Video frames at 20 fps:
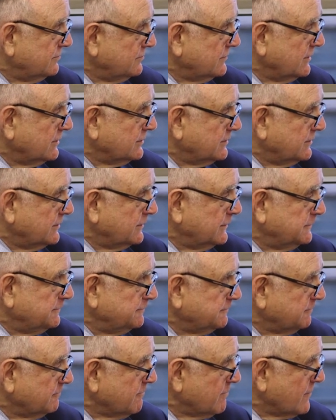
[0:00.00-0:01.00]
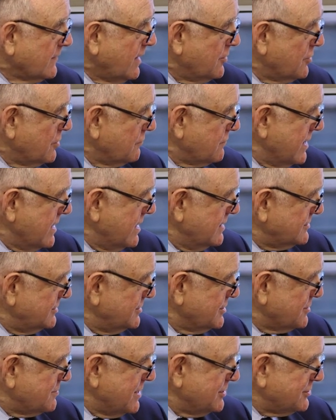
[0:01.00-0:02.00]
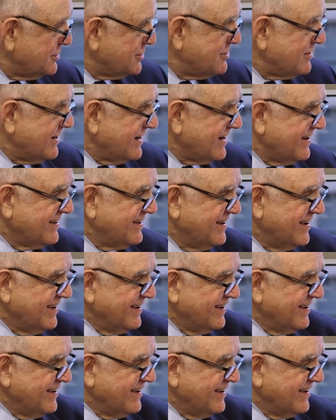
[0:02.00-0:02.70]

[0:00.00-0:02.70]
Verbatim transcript: But, uh, I don't know if I answered your question. No, you did.